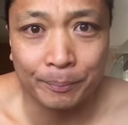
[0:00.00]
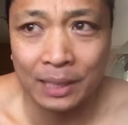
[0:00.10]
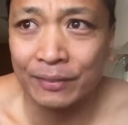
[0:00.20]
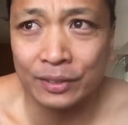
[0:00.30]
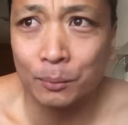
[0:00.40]

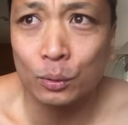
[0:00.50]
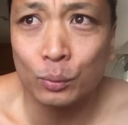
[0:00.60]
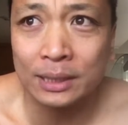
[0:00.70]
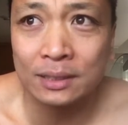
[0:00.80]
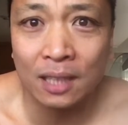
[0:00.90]
If someone
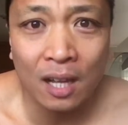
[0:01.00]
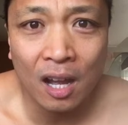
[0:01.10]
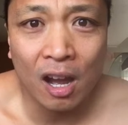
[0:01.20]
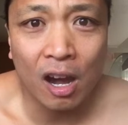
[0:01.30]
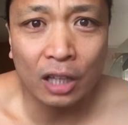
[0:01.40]
wins
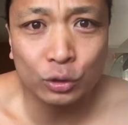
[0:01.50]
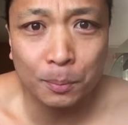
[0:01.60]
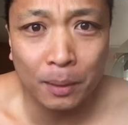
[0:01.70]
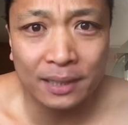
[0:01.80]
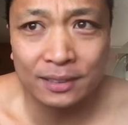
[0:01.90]

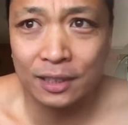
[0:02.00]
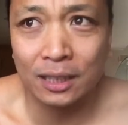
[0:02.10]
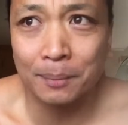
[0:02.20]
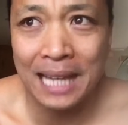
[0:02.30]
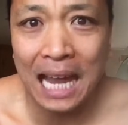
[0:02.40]
100 bucks, they're
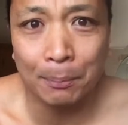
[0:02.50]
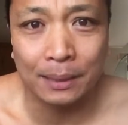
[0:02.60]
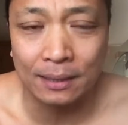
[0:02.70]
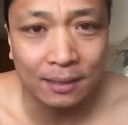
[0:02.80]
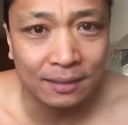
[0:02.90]
gonna be
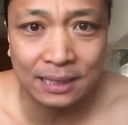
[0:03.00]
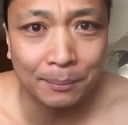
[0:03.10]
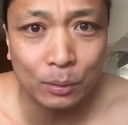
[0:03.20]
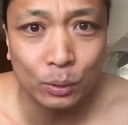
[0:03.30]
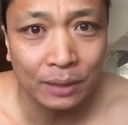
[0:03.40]
happy. Same
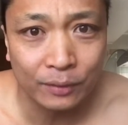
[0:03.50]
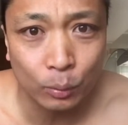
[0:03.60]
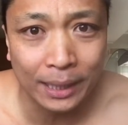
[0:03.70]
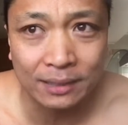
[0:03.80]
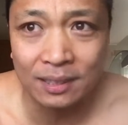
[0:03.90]
thing with lifting
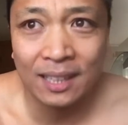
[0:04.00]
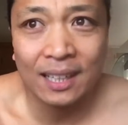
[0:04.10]
weights.